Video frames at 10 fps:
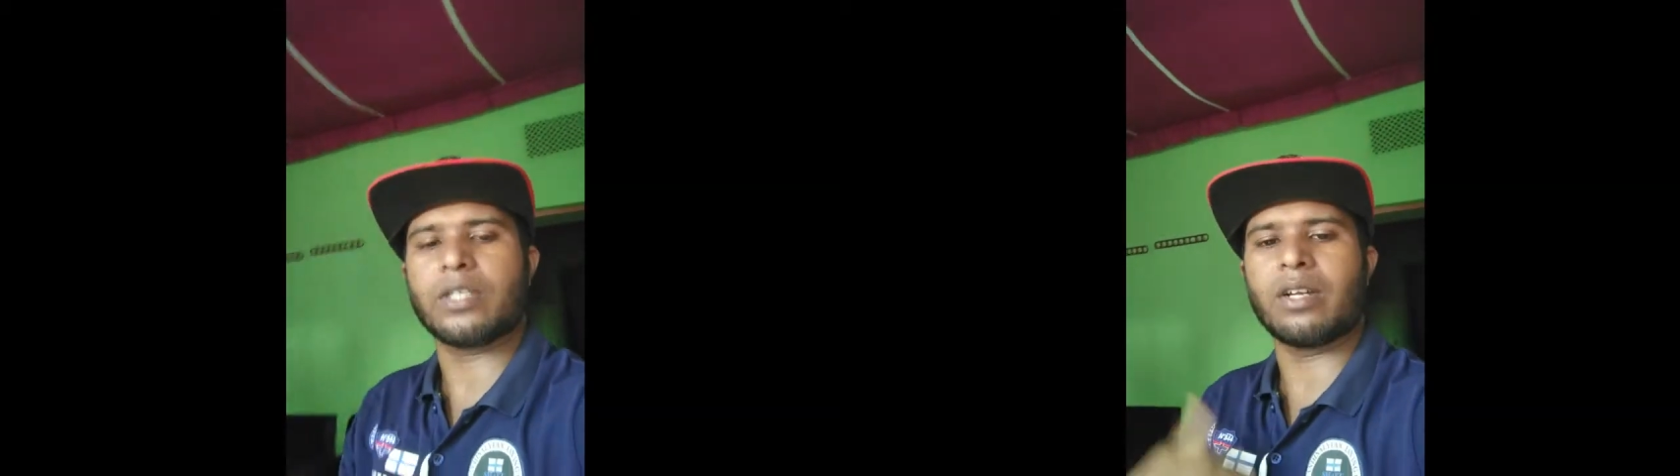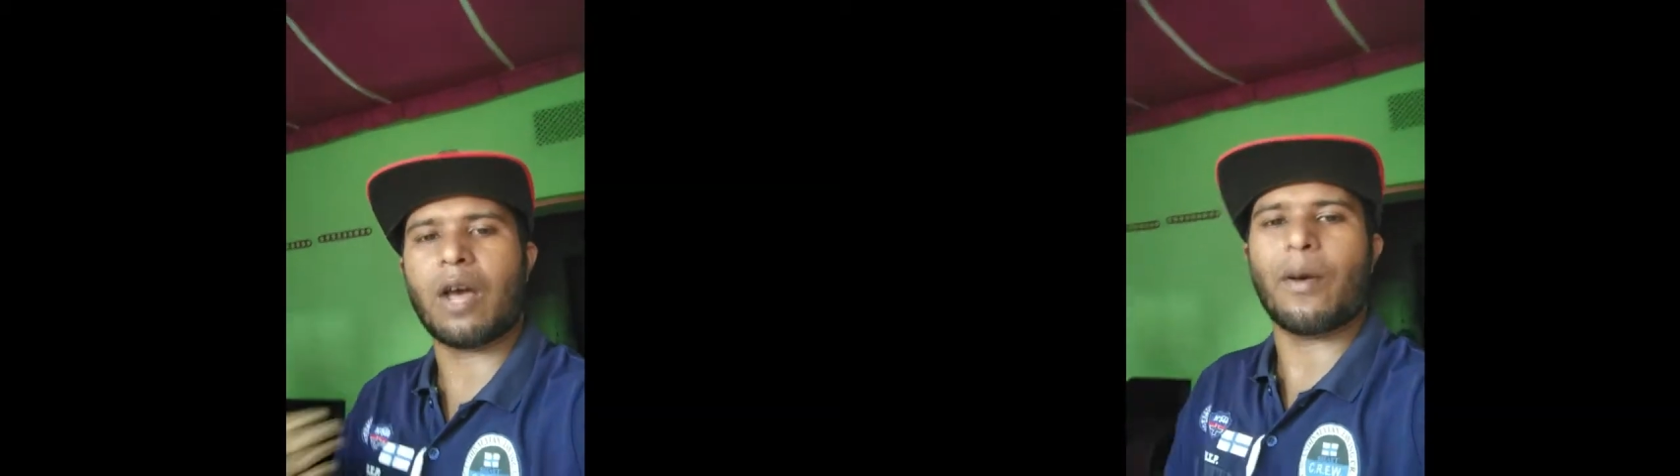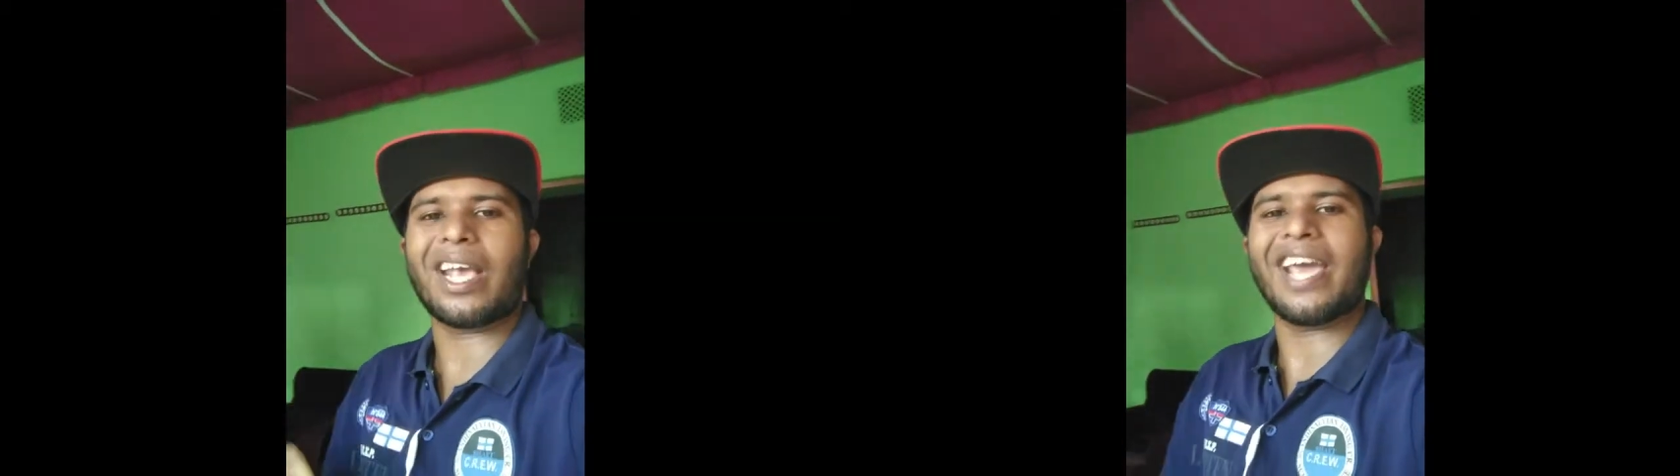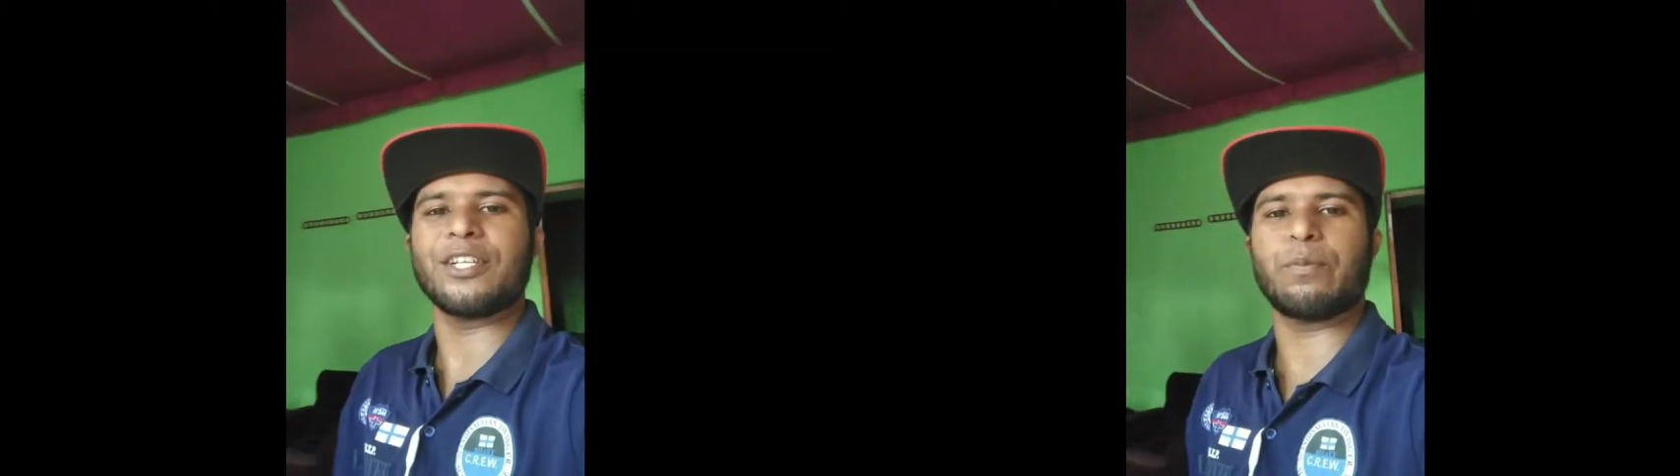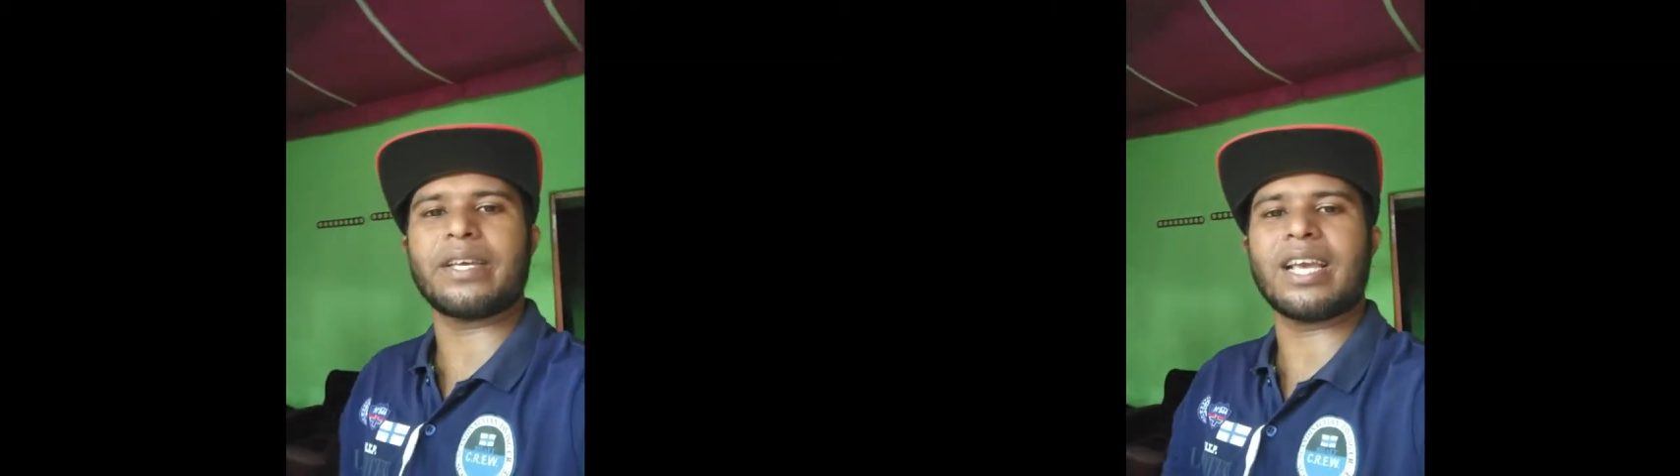actually now I
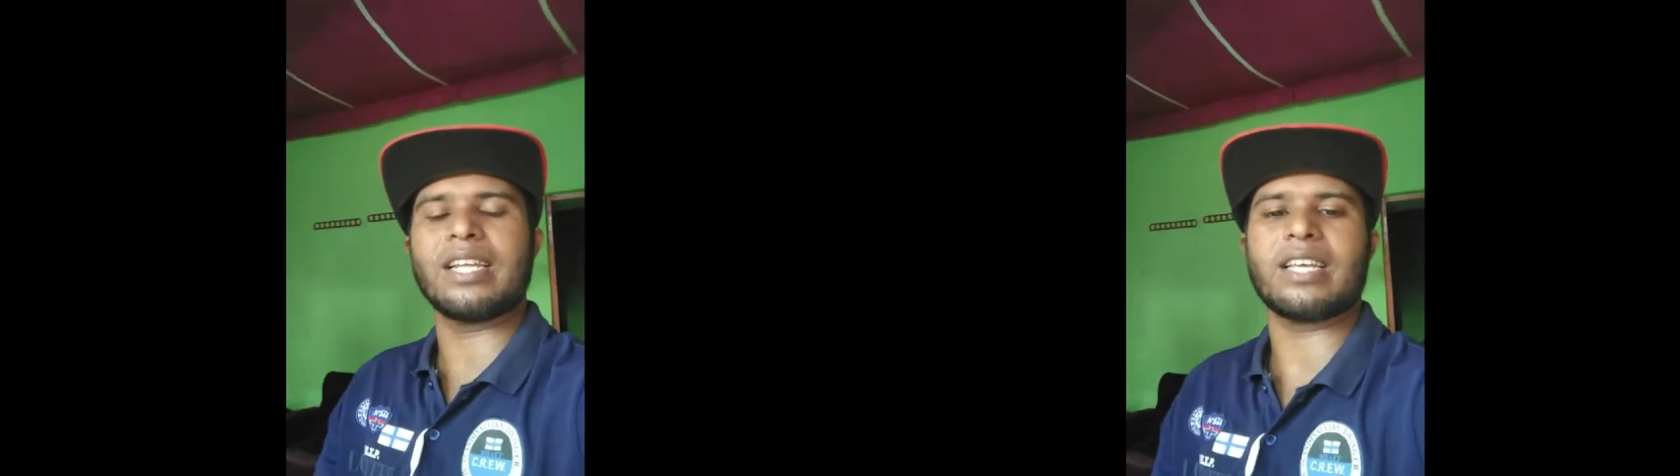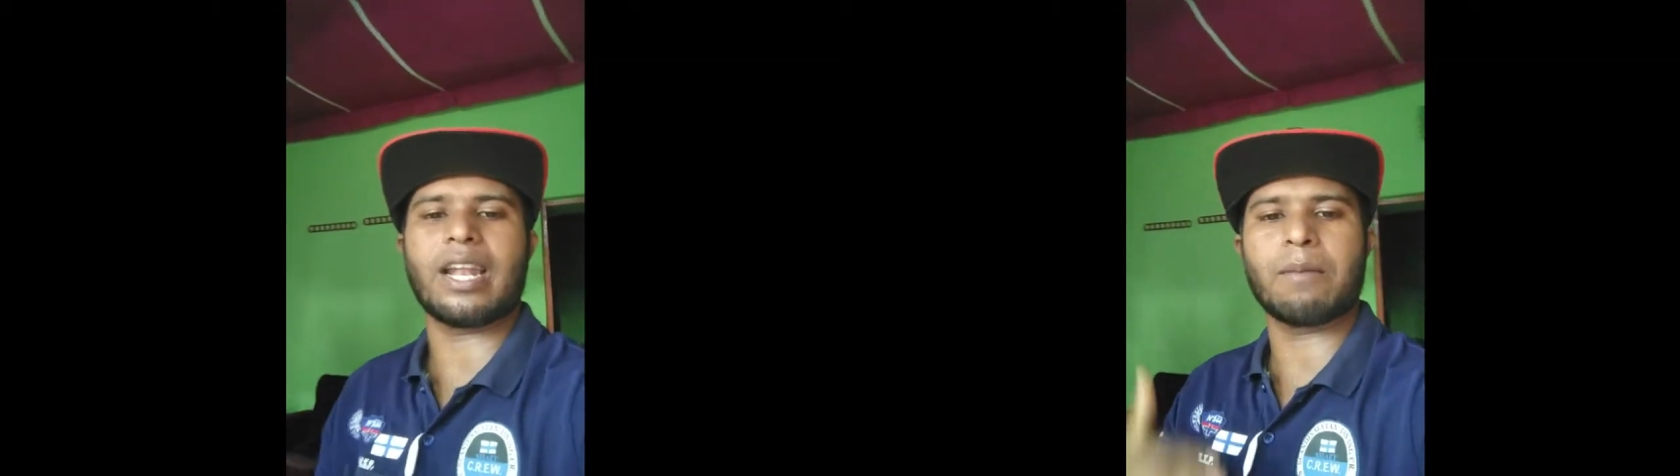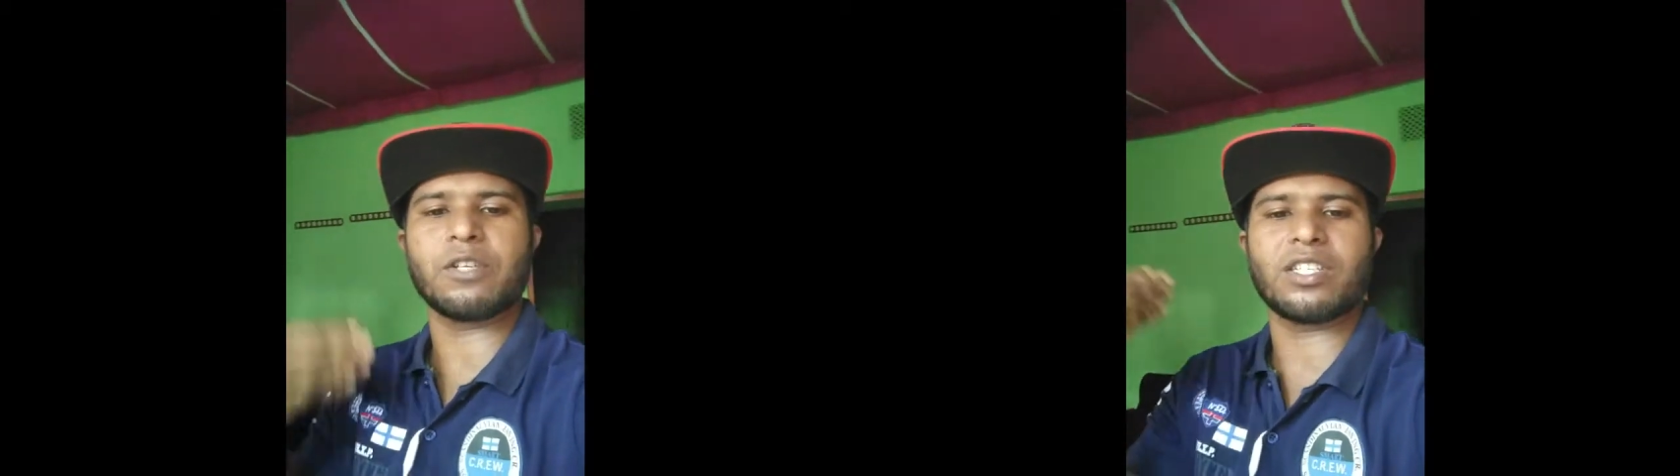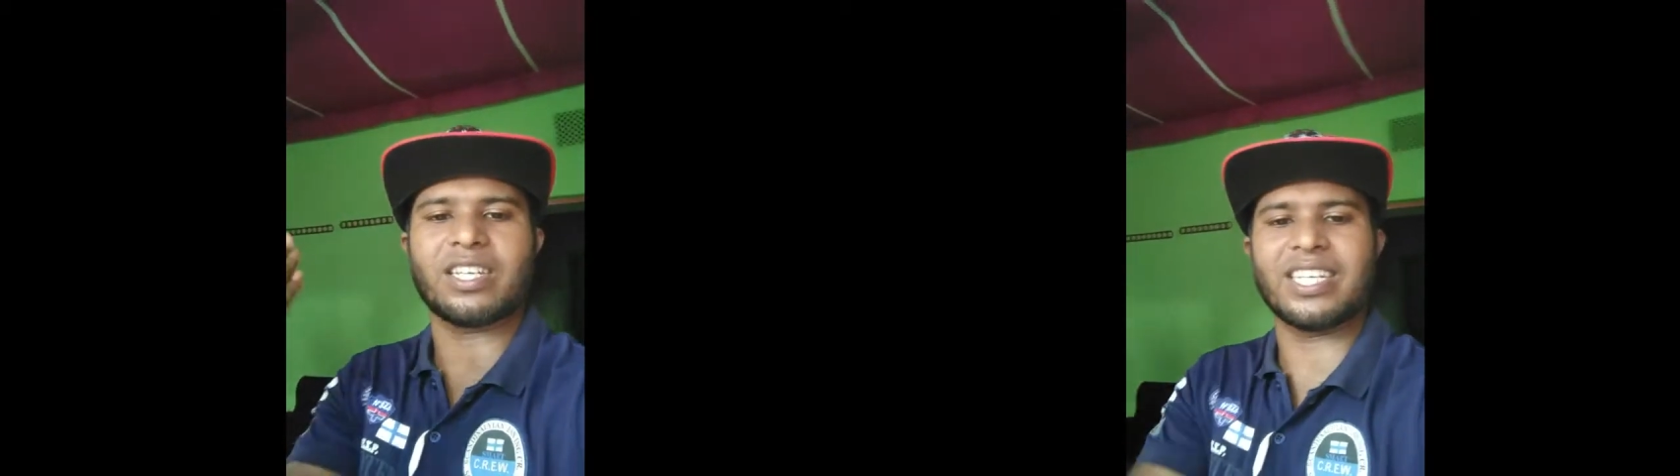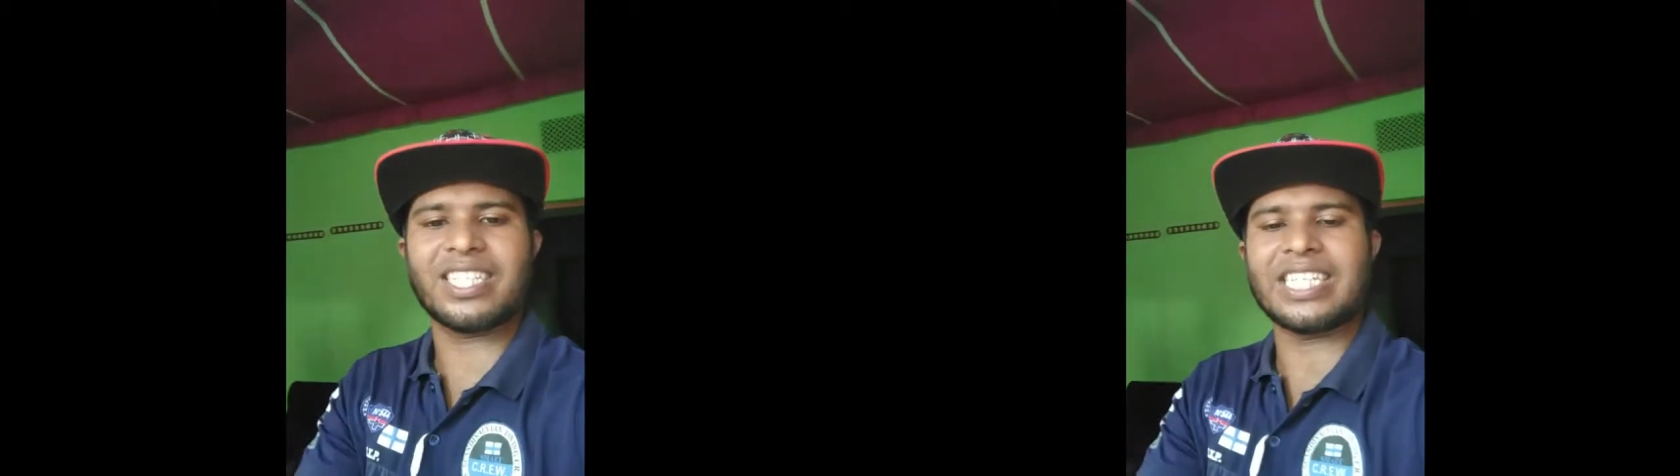can speak English and I'm just
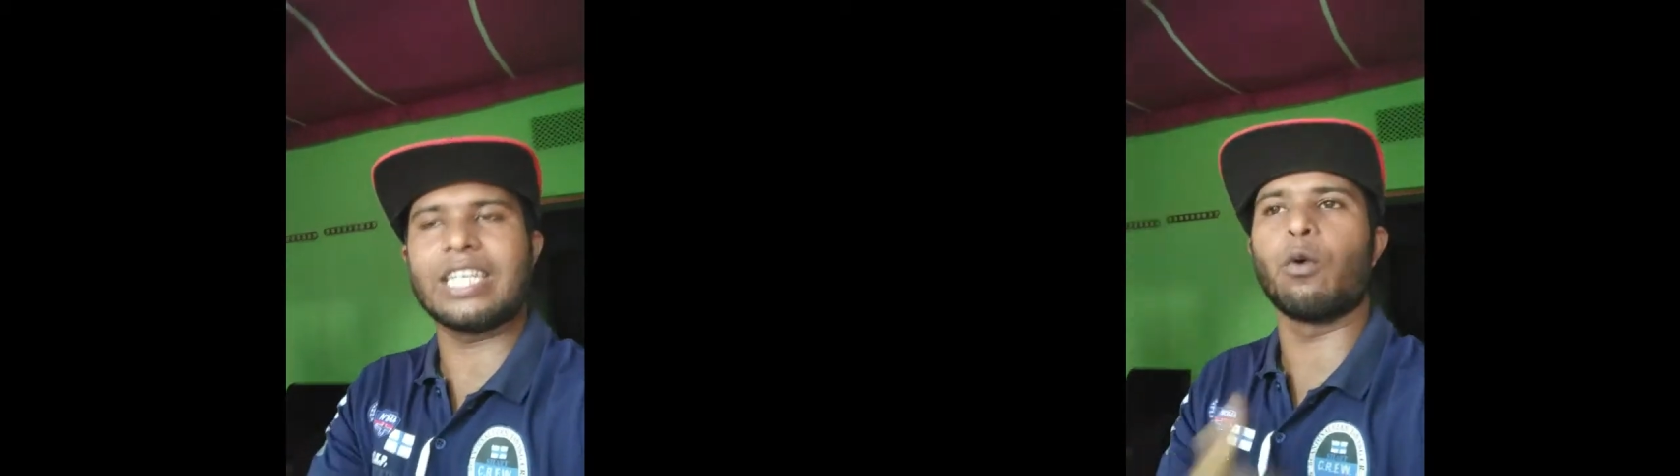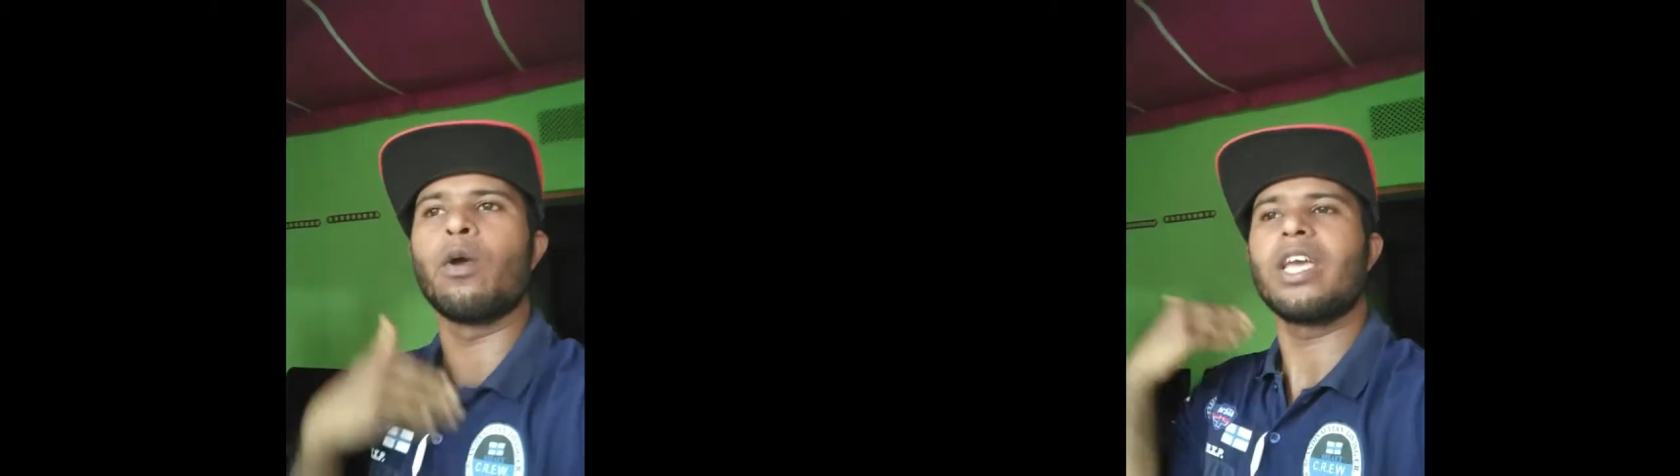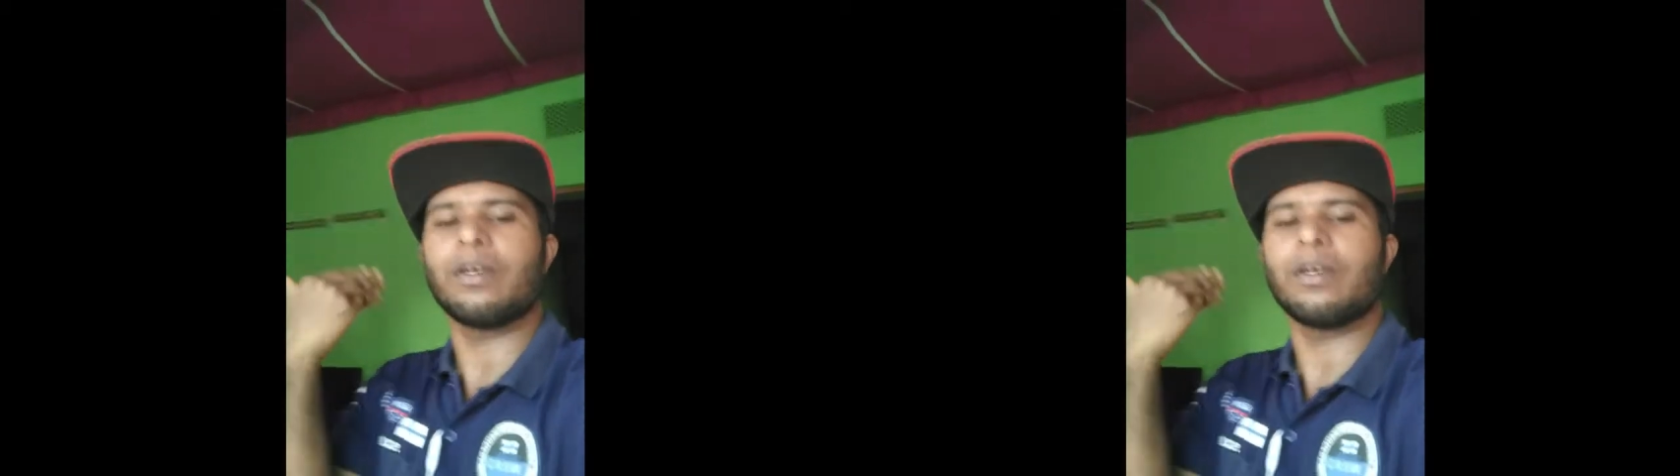suggesting you